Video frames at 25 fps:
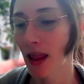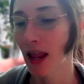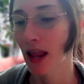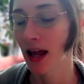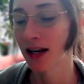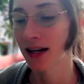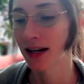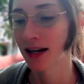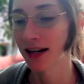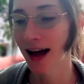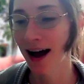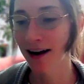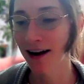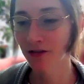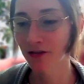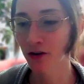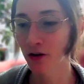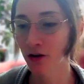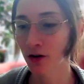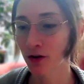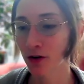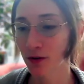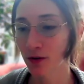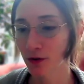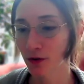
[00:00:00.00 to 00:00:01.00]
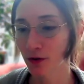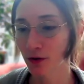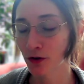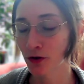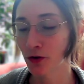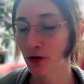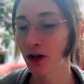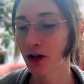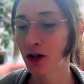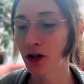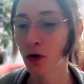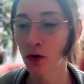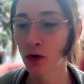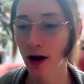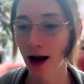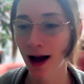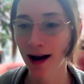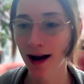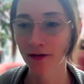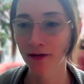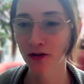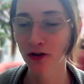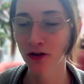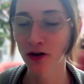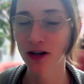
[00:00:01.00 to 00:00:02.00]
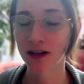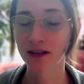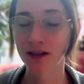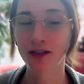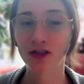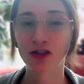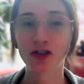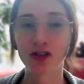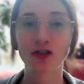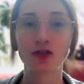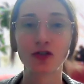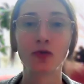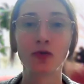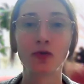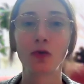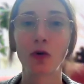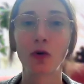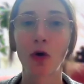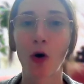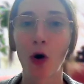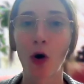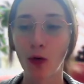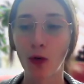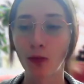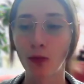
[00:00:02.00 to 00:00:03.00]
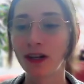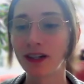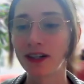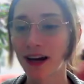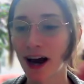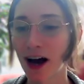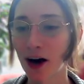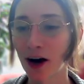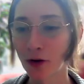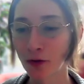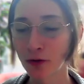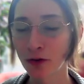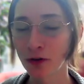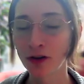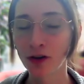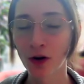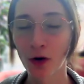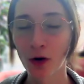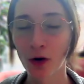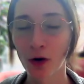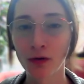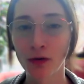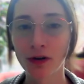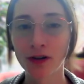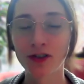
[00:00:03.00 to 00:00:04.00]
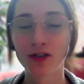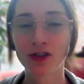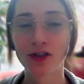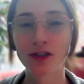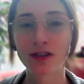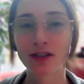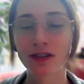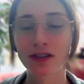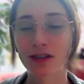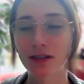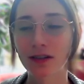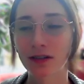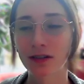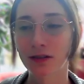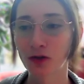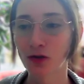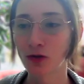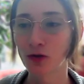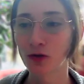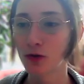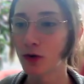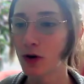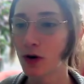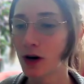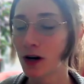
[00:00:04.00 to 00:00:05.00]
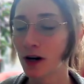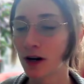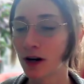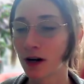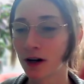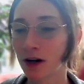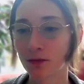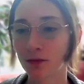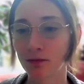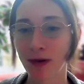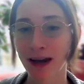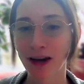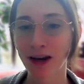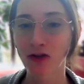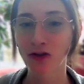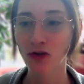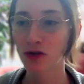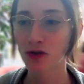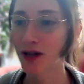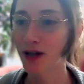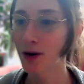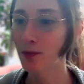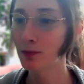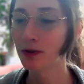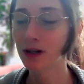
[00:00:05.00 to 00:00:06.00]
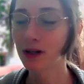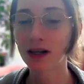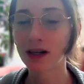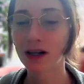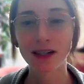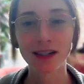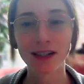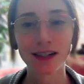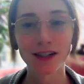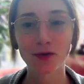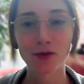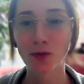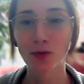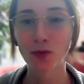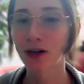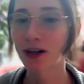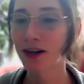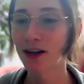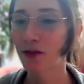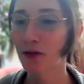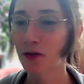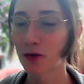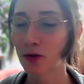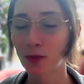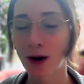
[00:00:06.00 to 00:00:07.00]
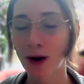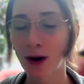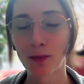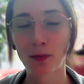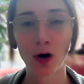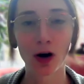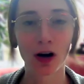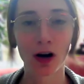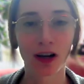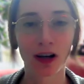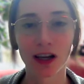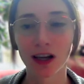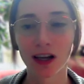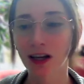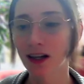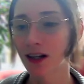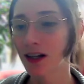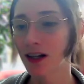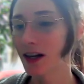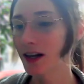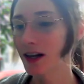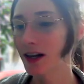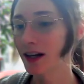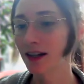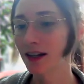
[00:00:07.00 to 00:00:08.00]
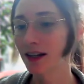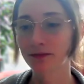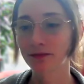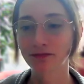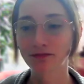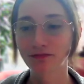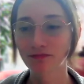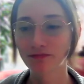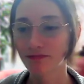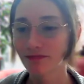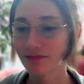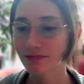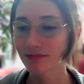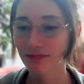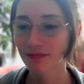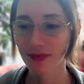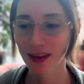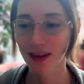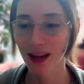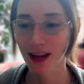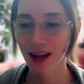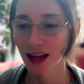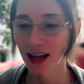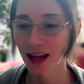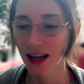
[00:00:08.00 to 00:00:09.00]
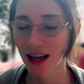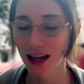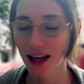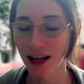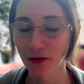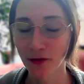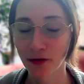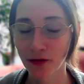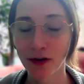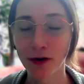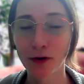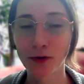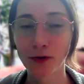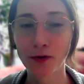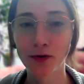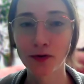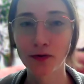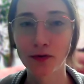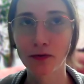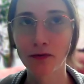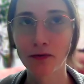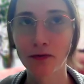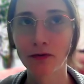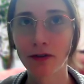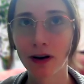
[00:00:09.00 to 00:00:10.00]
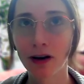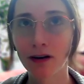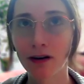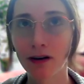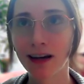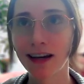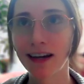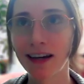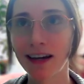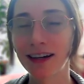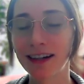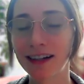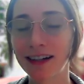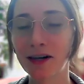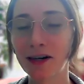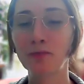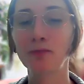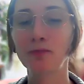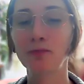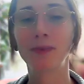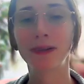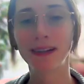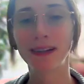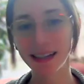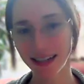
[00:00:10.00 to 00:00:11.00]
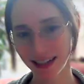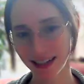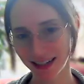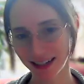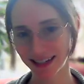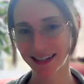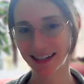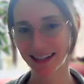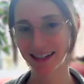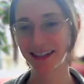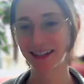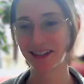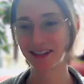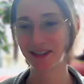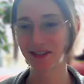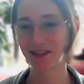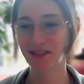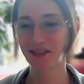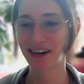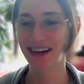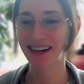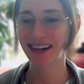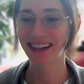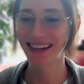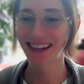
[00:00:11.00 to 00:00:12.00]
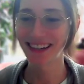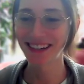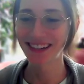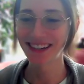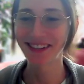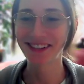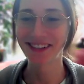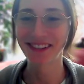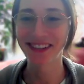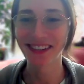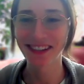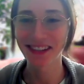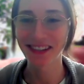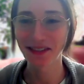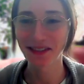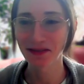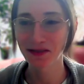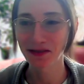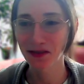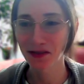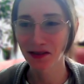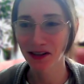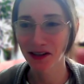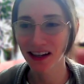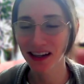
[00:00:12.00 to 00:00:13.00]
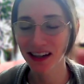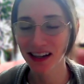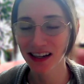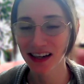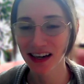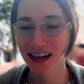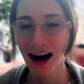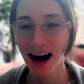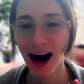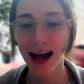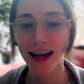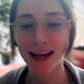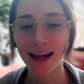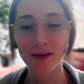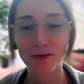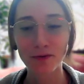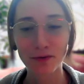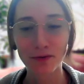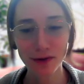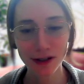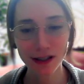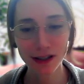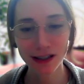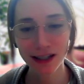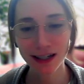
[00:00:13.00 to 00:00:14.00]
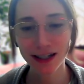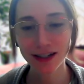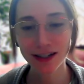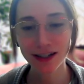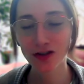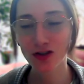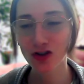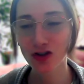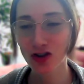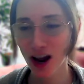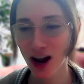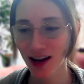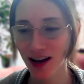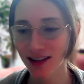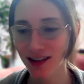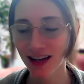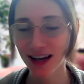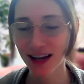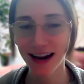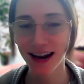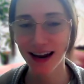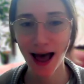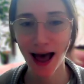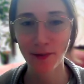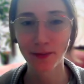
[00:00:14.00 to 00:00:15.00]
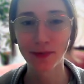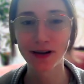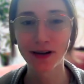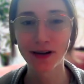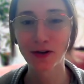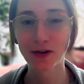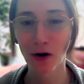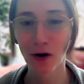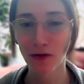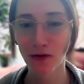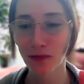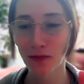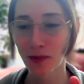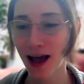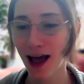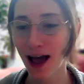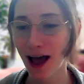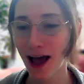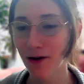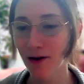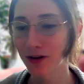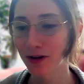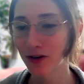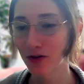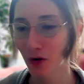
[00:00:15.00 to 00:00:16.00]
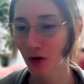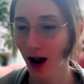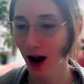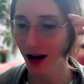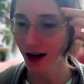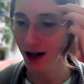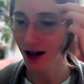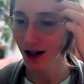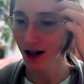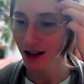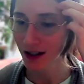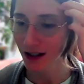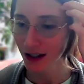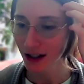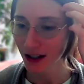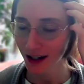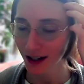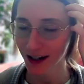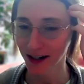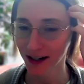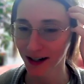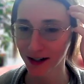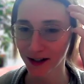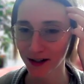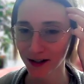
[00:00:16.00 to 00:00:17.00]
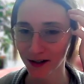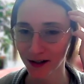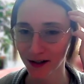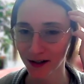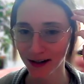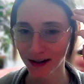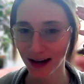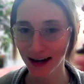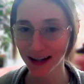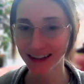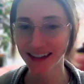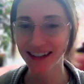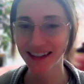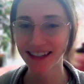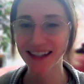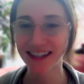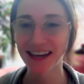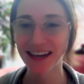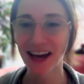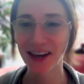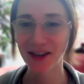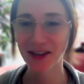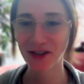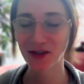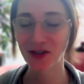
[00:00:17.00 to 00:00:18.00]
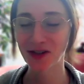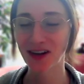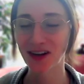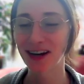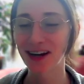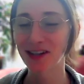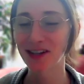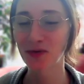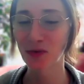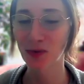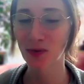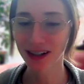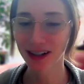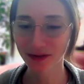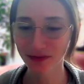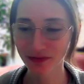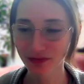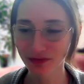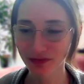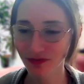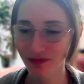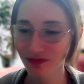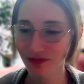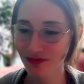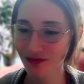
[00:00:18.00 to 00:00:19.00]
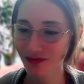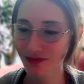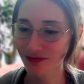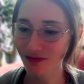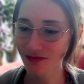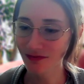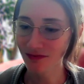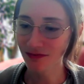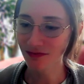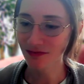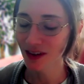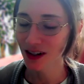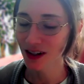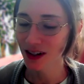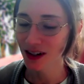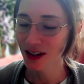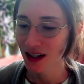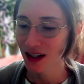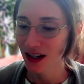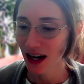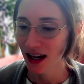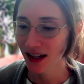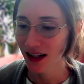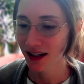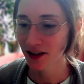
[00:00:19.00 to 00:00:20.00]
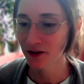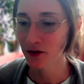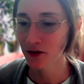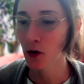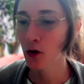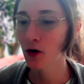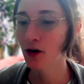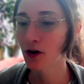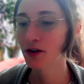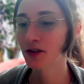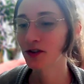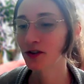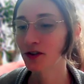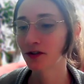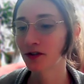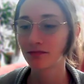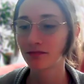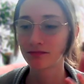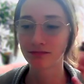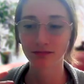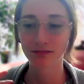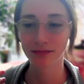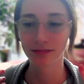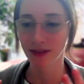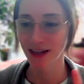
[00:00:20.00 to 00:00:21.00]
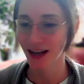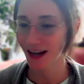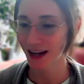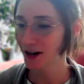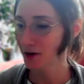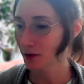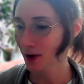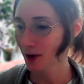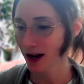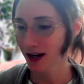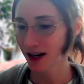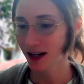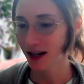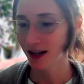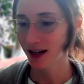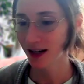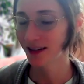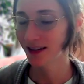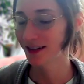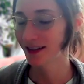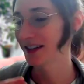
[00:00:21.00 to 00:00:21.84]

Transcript: And then after doing yoga after it, just to calm me down, and just to make sure that blood is running through my body and like it feels very complete when I do this. I feel like I can really check that habit off my habit tracker, at least the exercise one. And then, of course, getting ready.